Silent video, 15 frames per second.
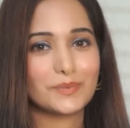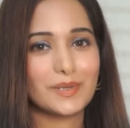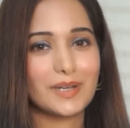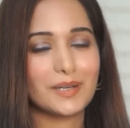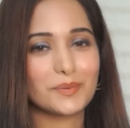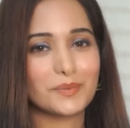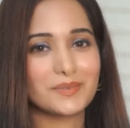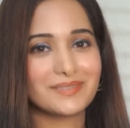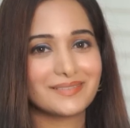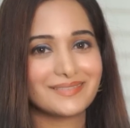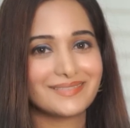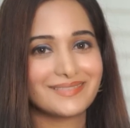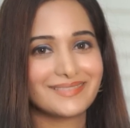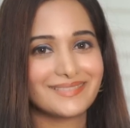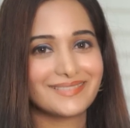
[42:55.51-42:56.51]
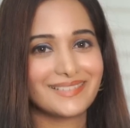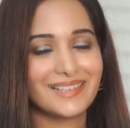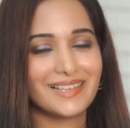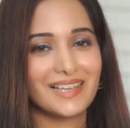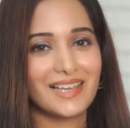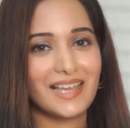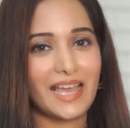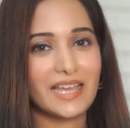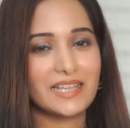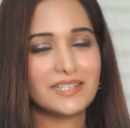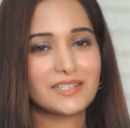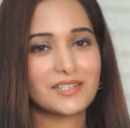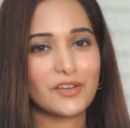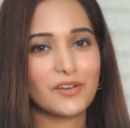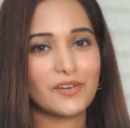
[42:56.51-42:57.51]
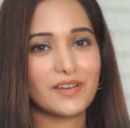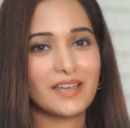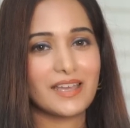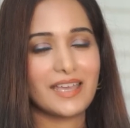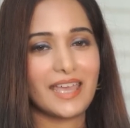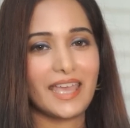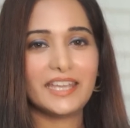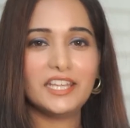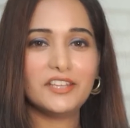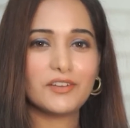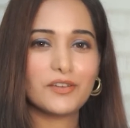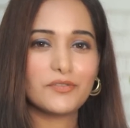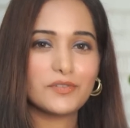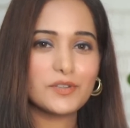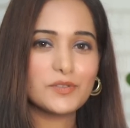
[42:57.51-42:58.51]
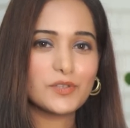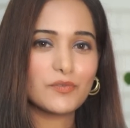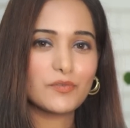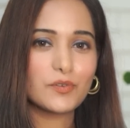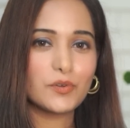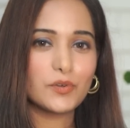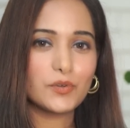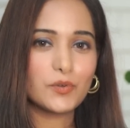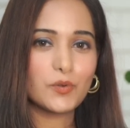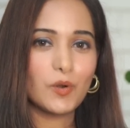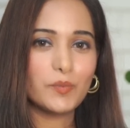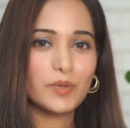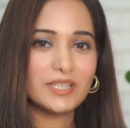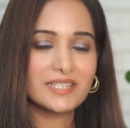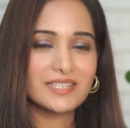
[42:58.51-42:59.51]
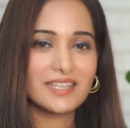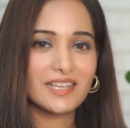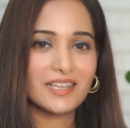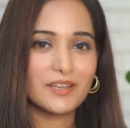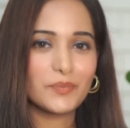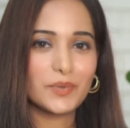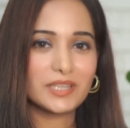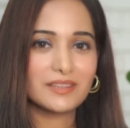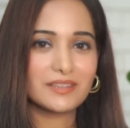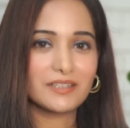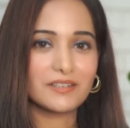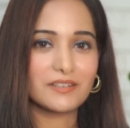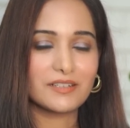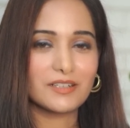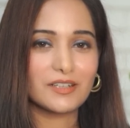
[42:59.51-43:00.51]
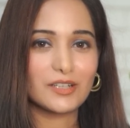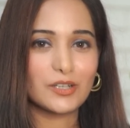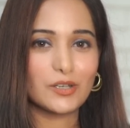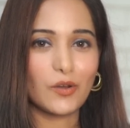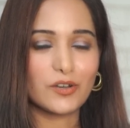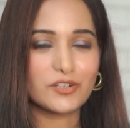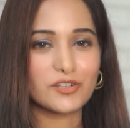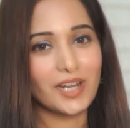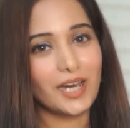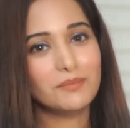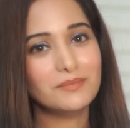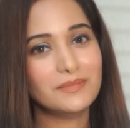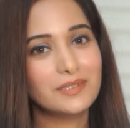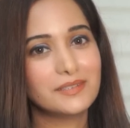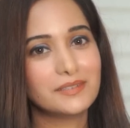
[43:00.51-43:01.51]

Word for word: Wow. And uh, any reference of Guru Gobind Singh with uh, Lord Ram?